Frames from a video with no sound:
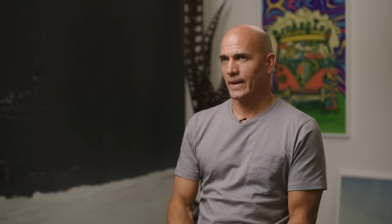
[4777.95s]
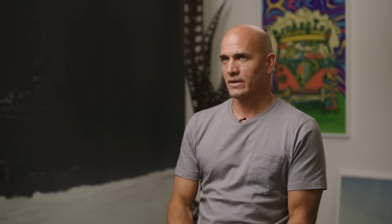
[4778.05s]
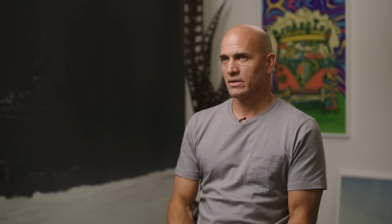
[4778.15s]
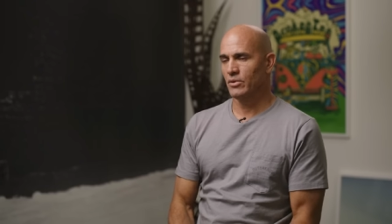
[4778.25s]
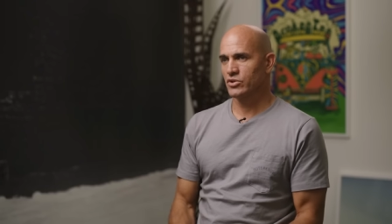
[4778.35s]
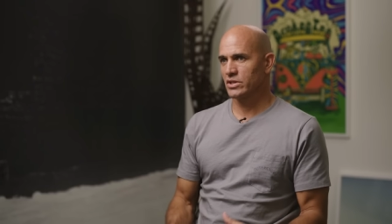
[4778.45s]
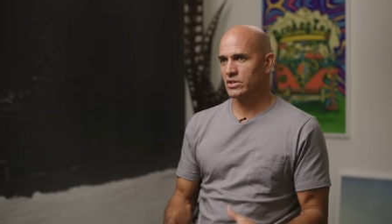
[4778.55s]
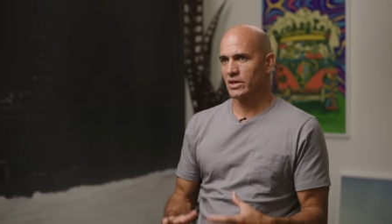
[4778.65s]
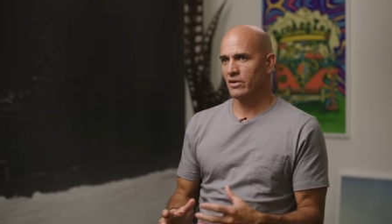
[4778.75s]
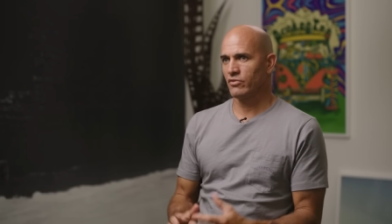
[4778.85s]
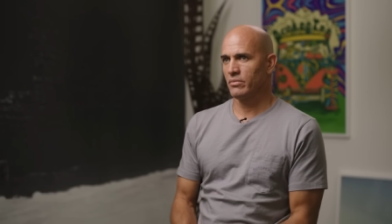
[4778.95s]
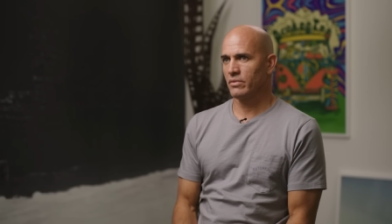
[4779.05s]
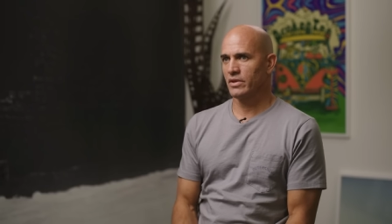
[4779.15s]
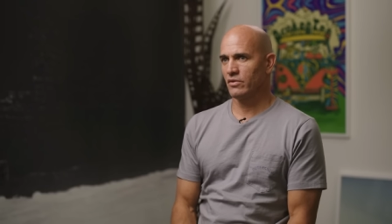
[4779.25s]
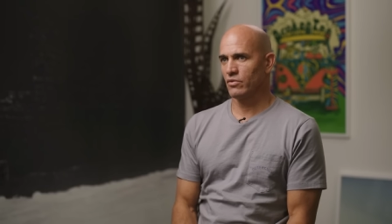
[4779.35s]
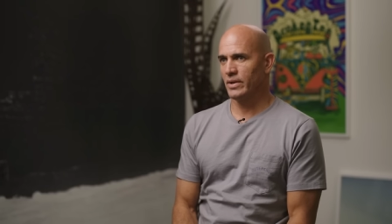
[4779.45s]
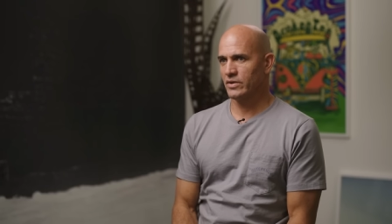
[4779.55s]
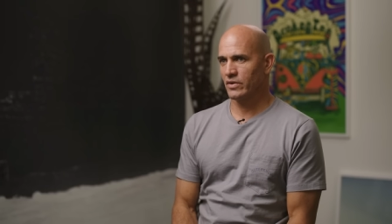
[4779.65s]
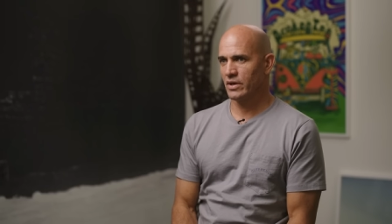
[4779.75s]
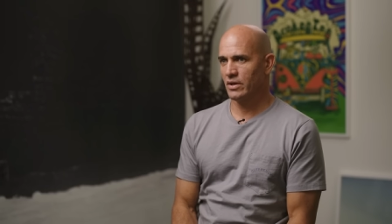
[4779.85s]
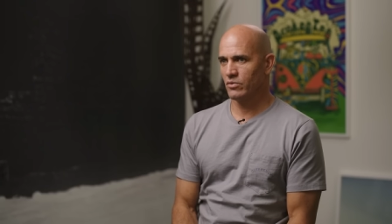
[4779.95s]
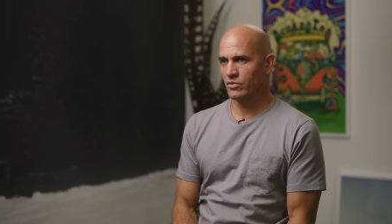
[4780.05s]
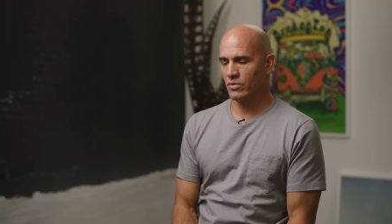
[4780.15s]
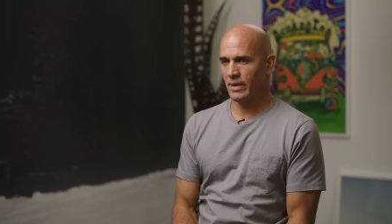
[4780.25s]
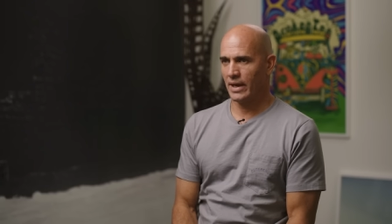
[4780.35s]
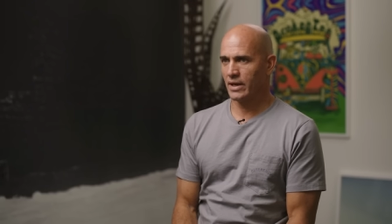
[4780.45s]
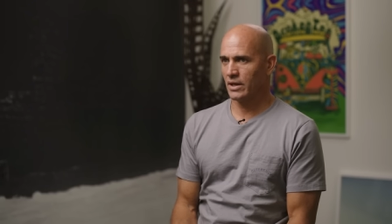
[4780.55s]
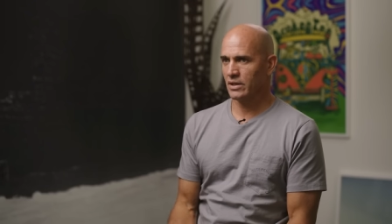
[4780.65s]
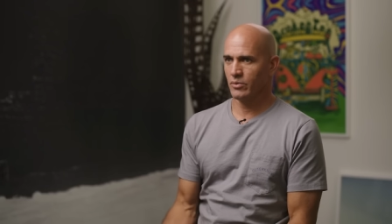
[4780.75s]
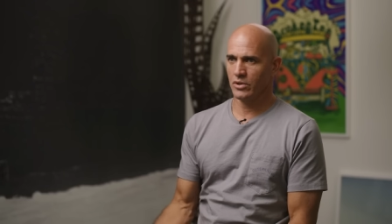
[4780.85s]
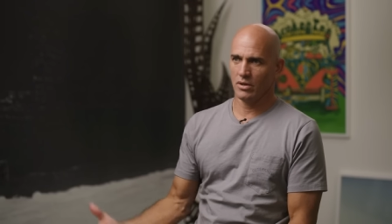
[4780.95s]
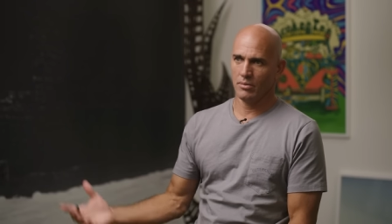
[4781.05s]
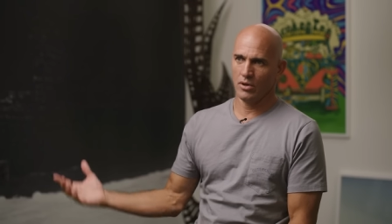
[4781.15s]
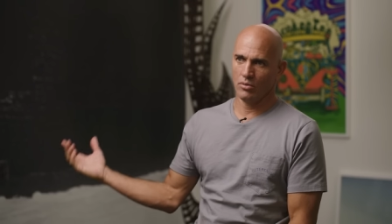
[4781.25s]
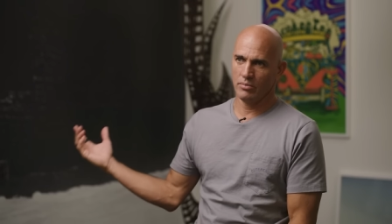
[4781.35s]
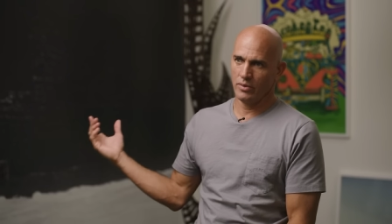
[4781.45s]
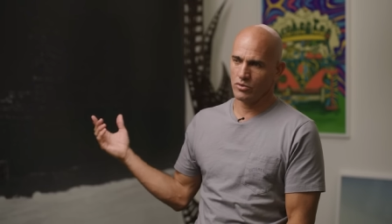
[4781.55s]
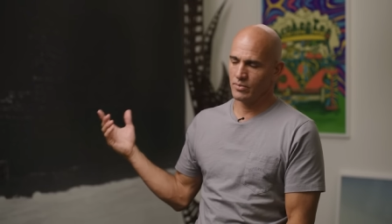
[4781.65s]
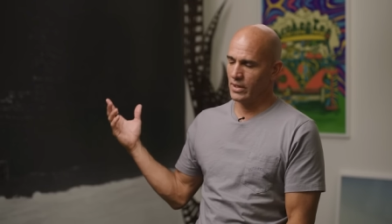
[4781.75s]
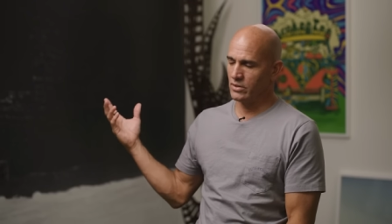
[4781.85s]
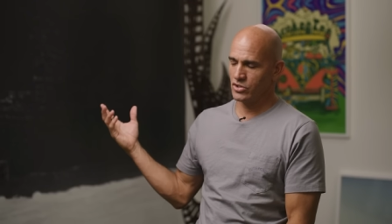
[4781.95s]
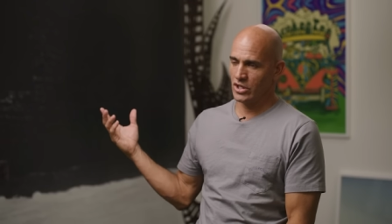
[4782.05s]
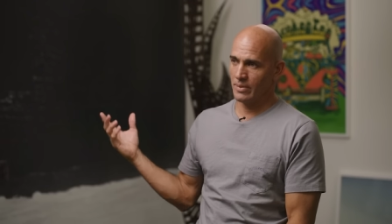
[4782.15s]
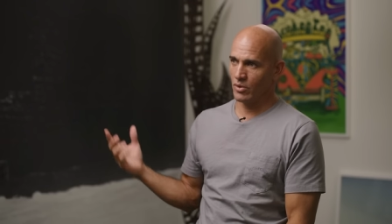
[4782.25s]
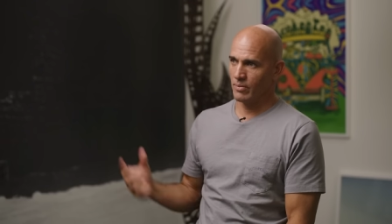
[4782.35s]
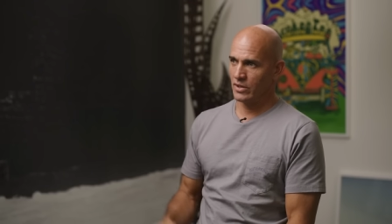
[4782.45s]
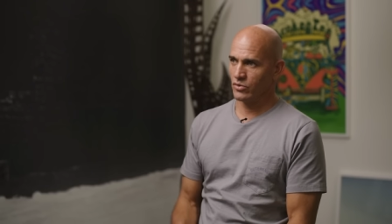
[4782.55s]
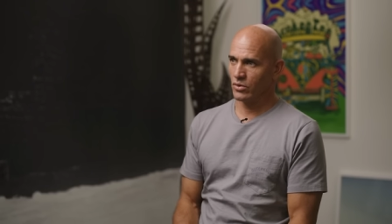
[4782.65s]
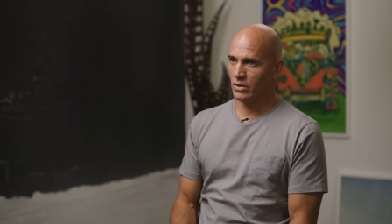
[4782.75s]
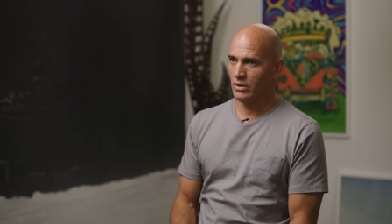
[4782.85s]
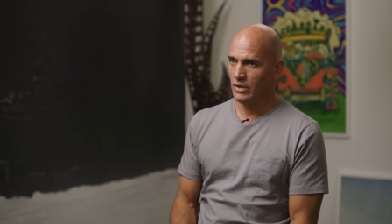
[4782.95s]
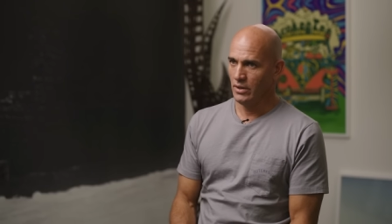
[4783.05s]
Like the most exciting from, thing for me as a kid was when Matt Kechele would come home. He was my shaper and mentor.